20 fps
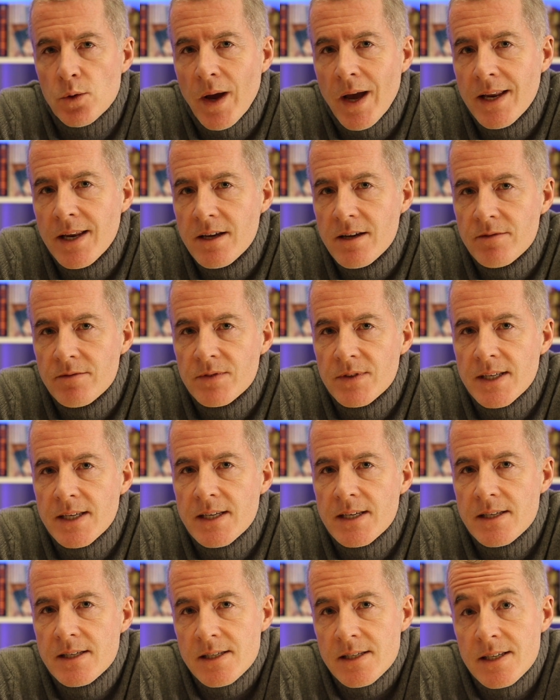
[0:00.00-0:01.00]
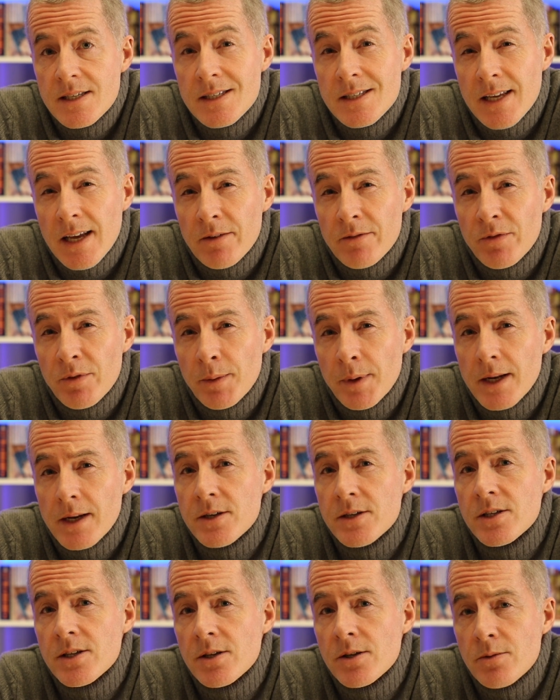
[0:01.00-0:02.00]
any of these sound familiar
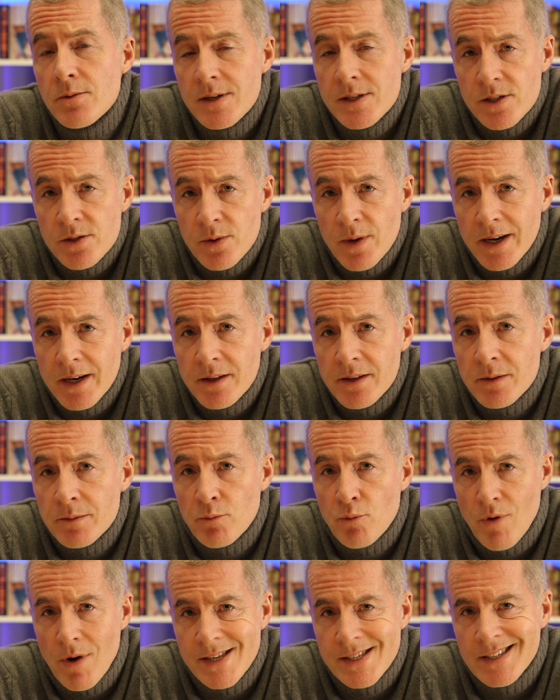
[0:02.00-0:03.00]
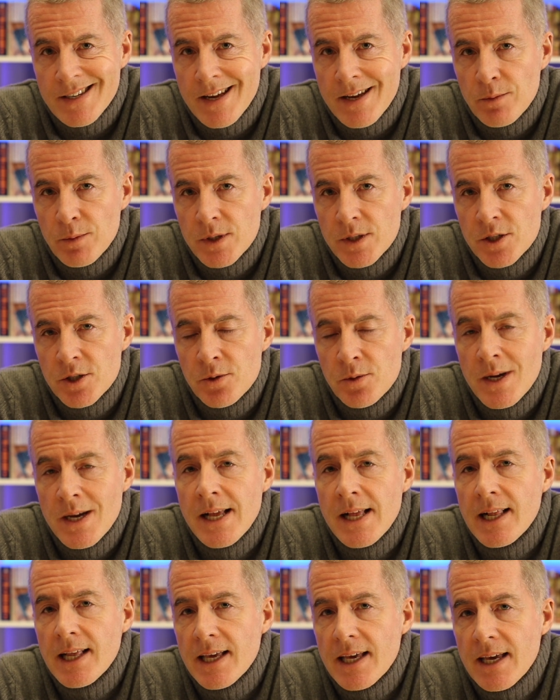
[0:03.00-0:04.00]
to you? Do any of them resonate with you?
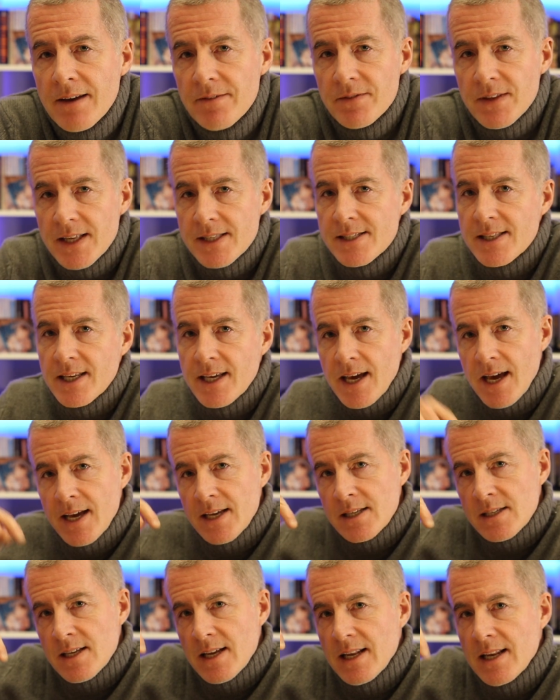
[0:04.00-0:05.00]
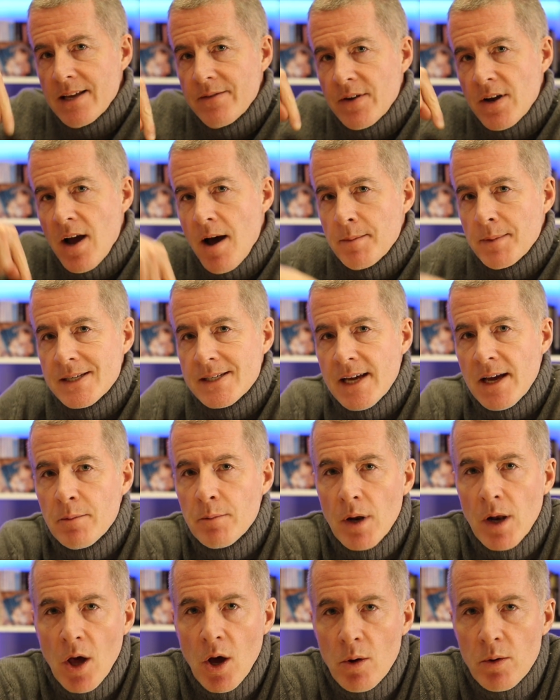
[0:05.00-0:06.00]
If that's the case, leave a comment down
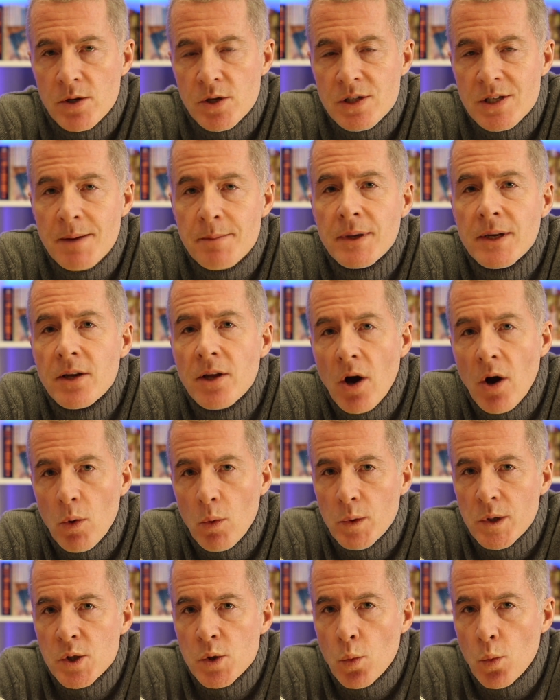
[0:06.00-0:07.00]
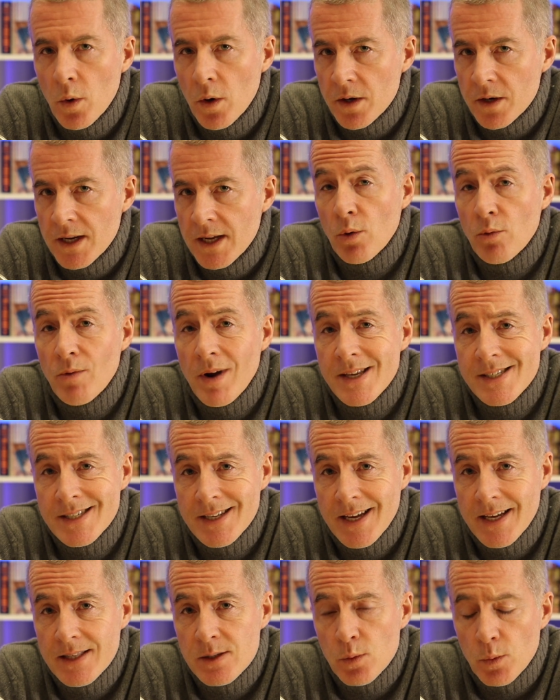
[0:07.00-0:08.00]
below and just let me know which one
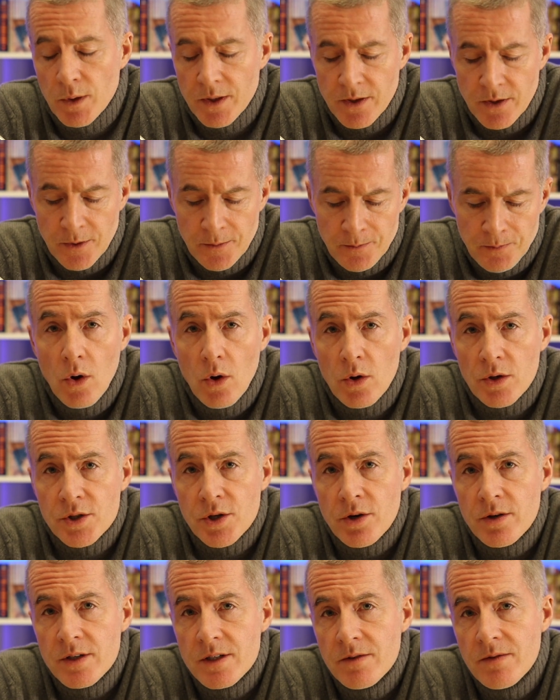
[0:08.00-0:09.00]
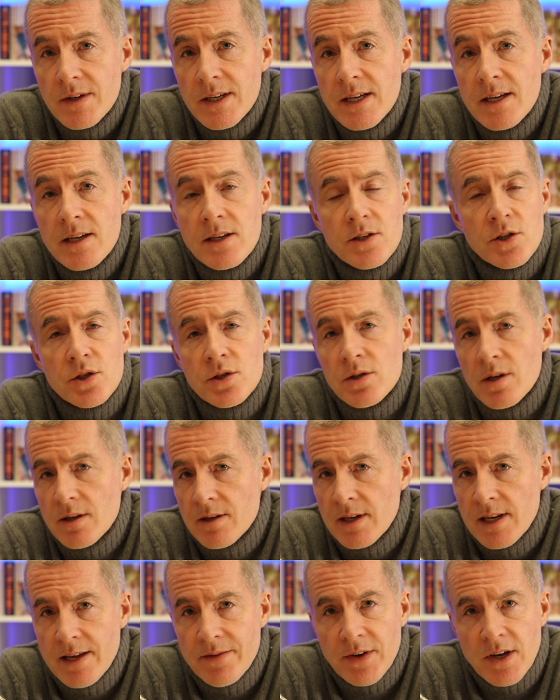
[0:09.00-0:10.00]
resonates with you. Alternatively, just
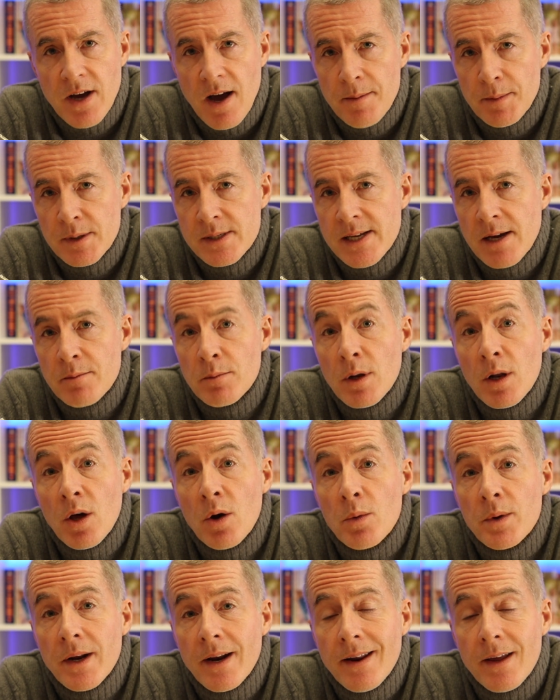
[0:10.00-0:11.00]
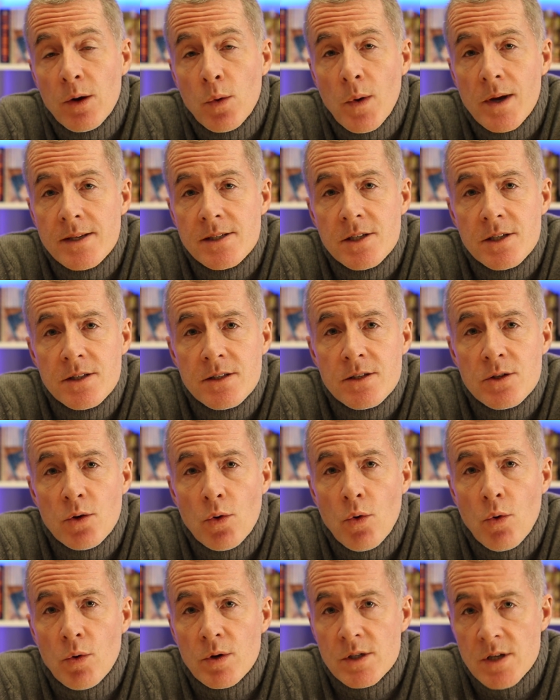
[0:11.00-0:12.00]
leave a comment down below with any questions
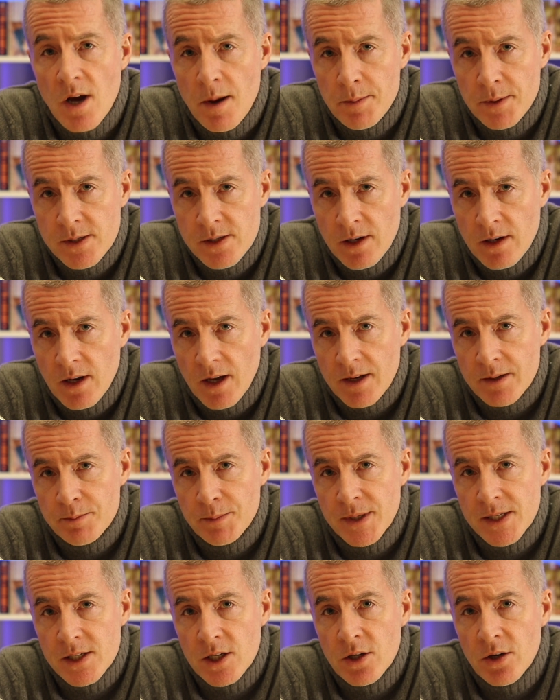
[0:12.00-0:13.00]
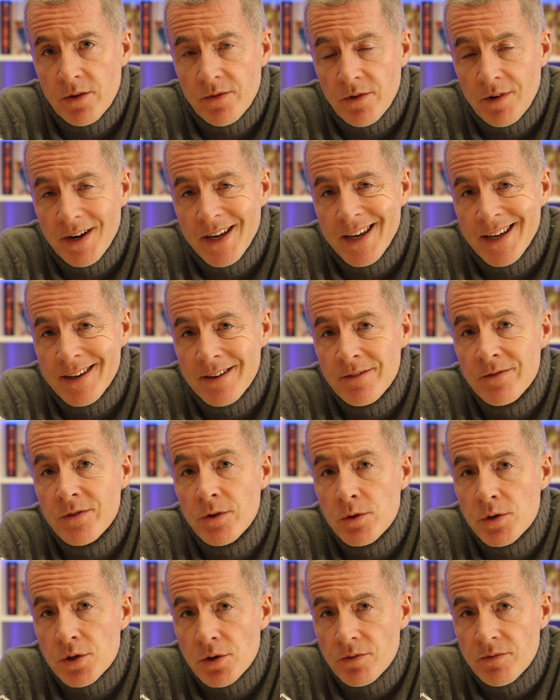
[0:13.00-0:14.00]
or topics you'd like me to cover in
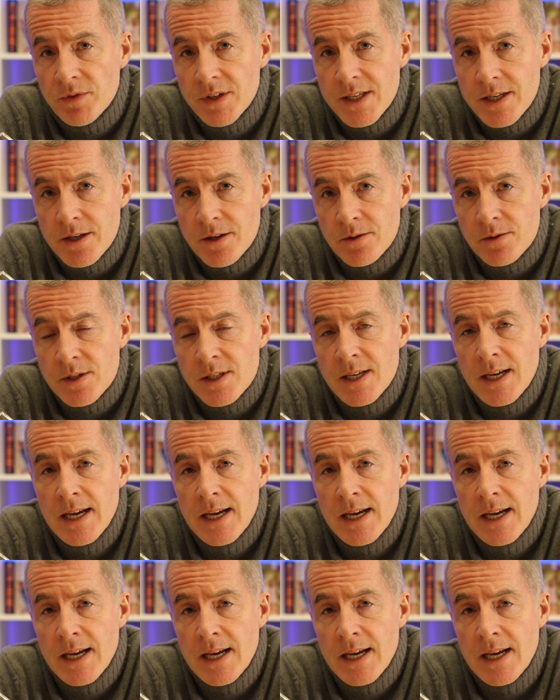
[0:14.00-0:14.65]
future videos.